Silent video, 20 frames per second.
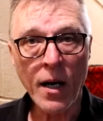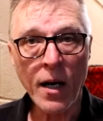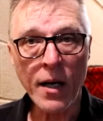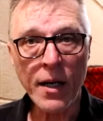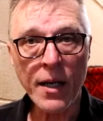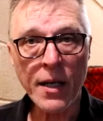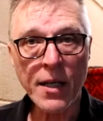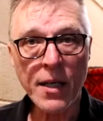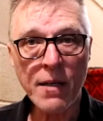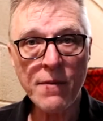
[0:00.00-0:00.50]

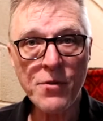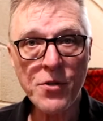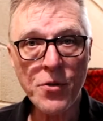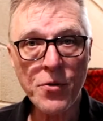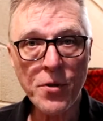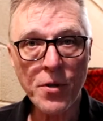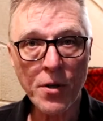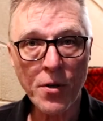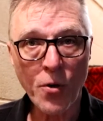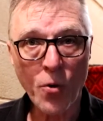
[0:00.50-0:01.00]
It gives
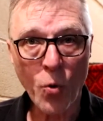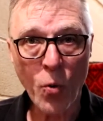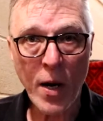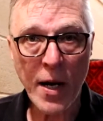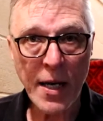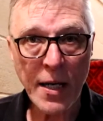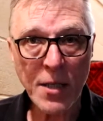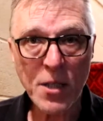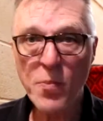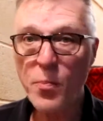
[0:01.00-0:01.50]
you the
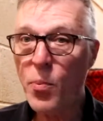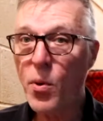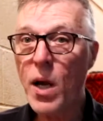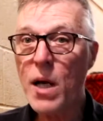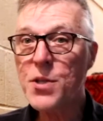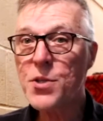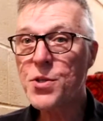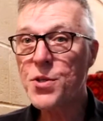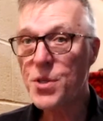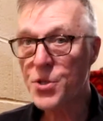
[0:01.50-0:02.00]
grains
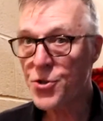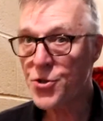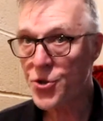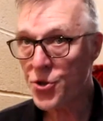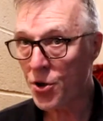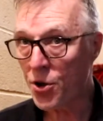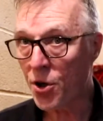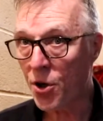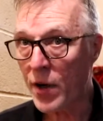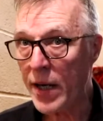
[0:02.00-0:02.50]
plus the
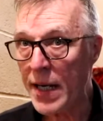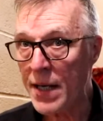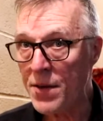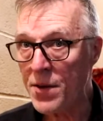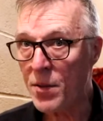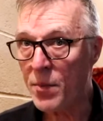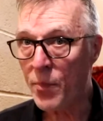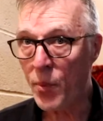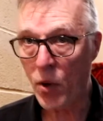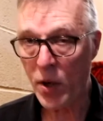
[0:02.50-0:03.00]
sugar in
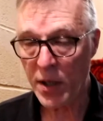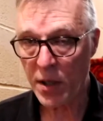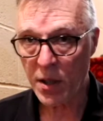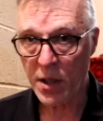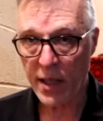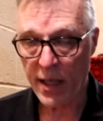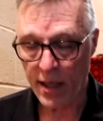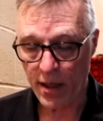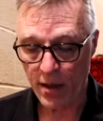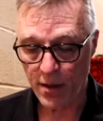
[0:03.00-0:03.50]
the boil
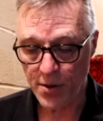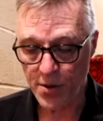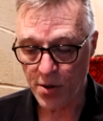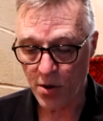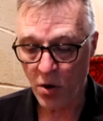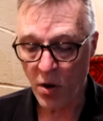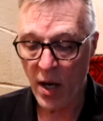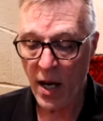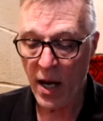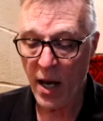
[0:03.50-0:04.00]
kettle.
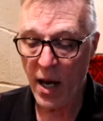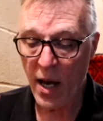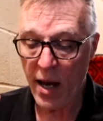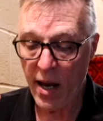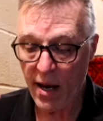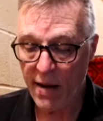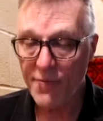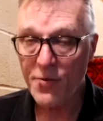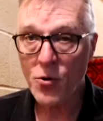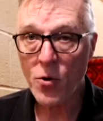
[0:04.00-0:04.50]
So
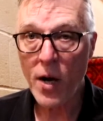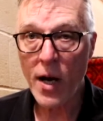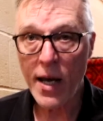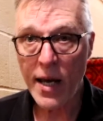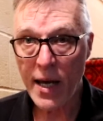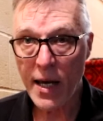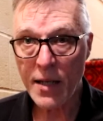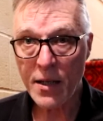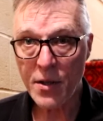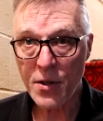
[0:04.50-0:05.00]
after I
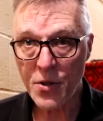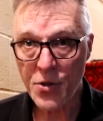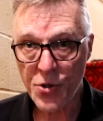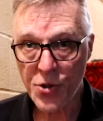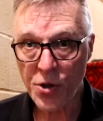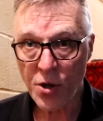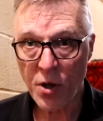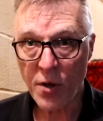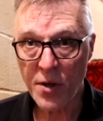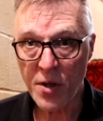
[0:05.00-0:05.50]
added the
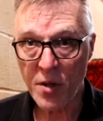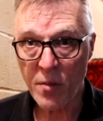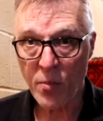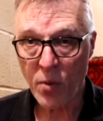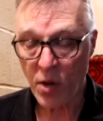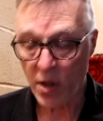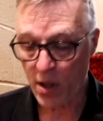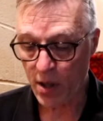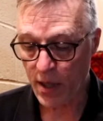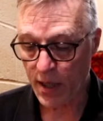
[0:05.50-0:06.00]
sugar in the
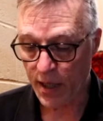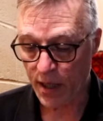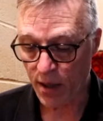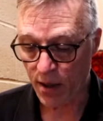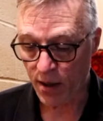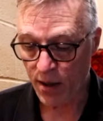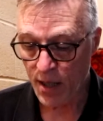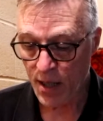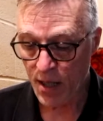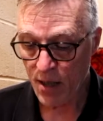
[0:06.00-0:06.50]
boil
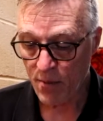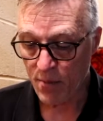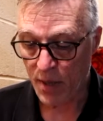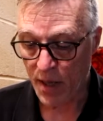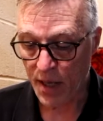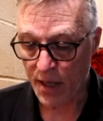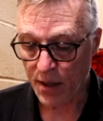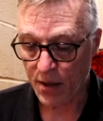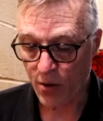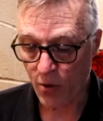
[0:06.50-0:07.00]
kettle,
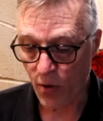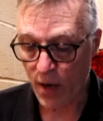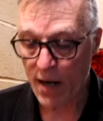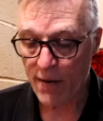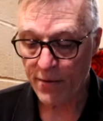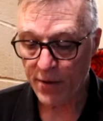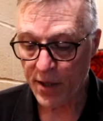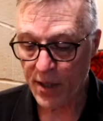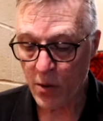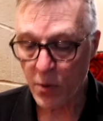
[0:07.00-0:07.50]
my
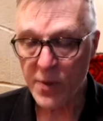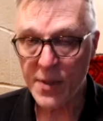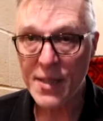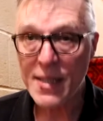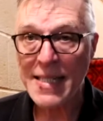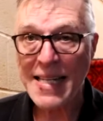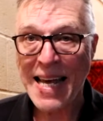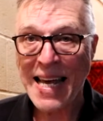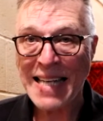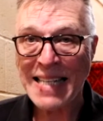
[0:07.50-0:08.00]
gravity was
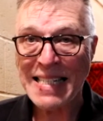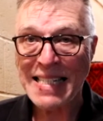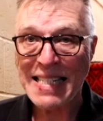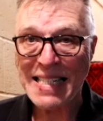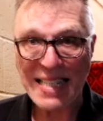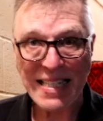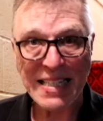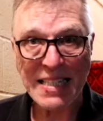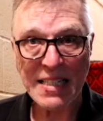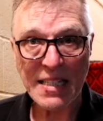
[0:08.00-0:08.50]

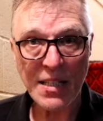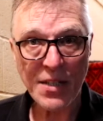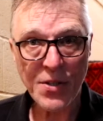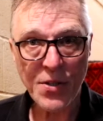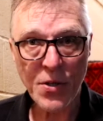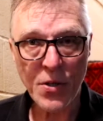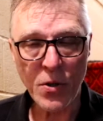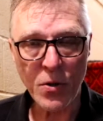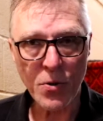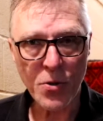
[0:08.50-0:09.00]

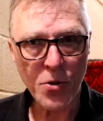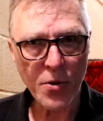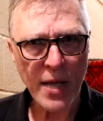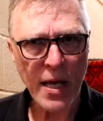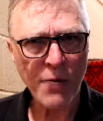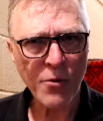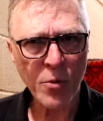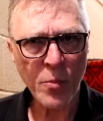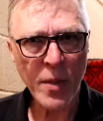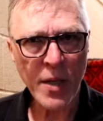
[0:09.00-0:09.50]
1062. So
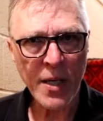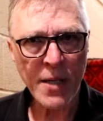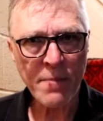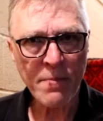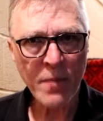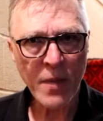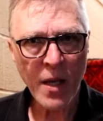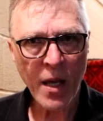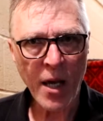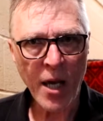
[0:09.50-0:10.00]
that would be
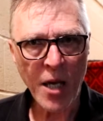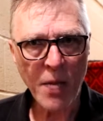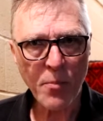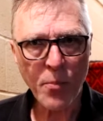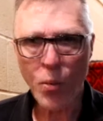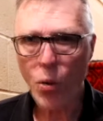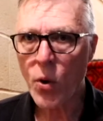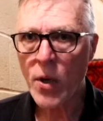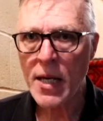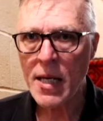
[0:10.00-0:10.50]
a
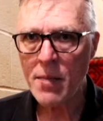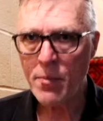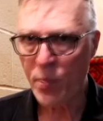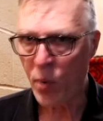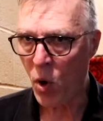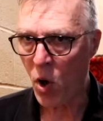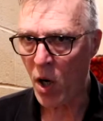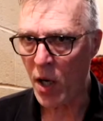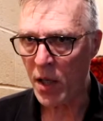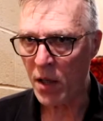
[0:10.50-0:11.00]

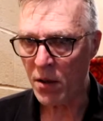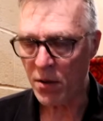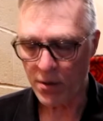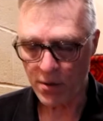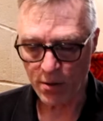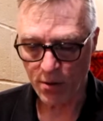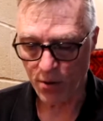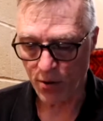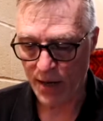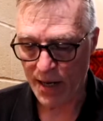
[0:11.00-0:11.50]
pre-boil
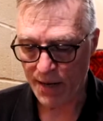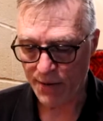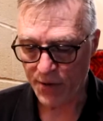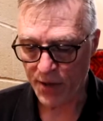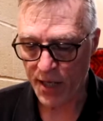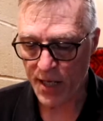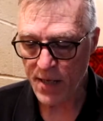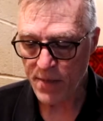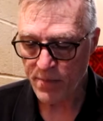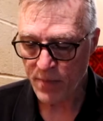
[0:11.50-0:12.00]

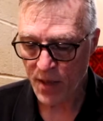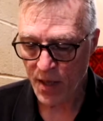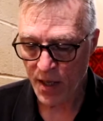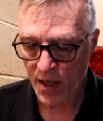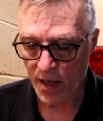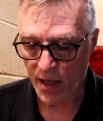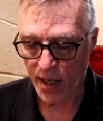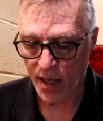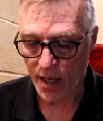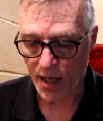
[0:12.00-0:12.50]
gravity.
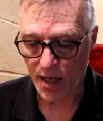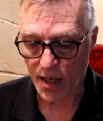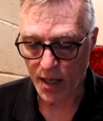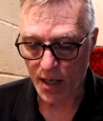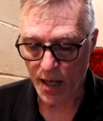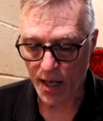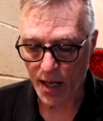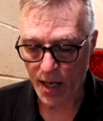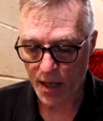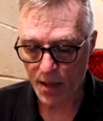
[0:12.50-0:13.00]

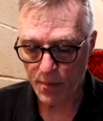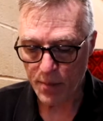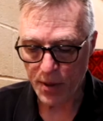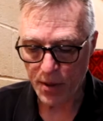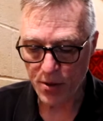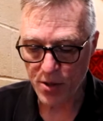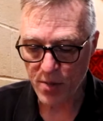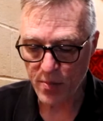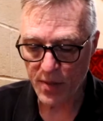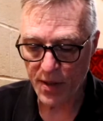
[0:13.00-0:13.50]

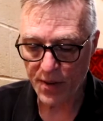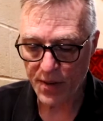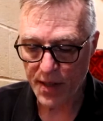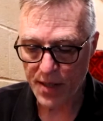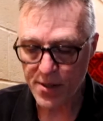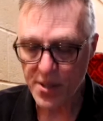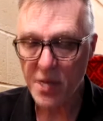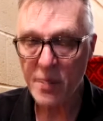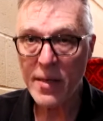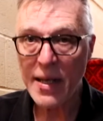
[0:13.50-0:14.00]
Beersmith
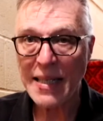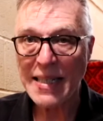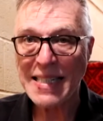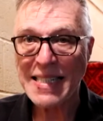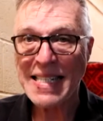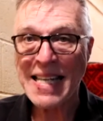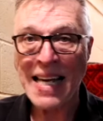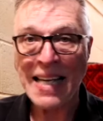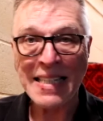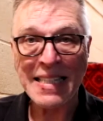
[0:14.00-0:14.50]
estimated
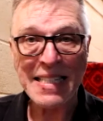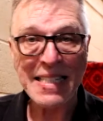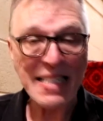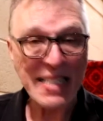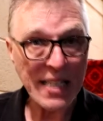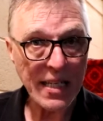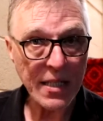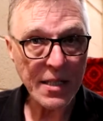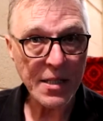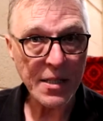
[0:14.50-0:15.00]

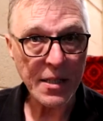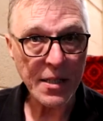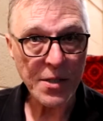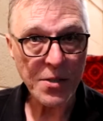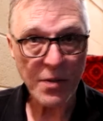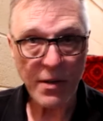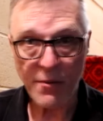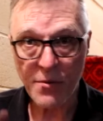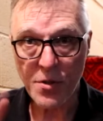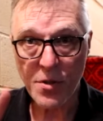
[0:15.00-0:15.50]
1060,
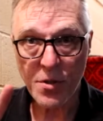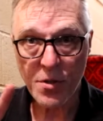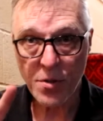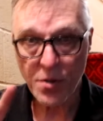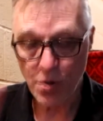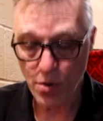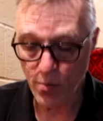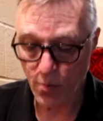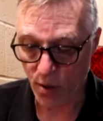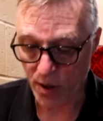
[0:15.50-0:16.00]
so I was
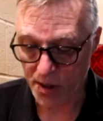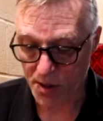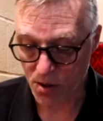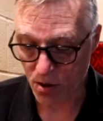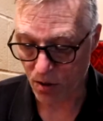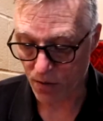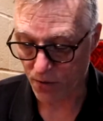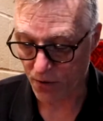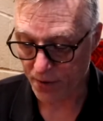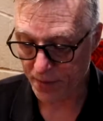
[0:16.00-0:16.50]
2 points
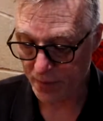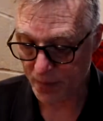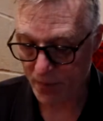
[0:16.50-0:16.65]
over.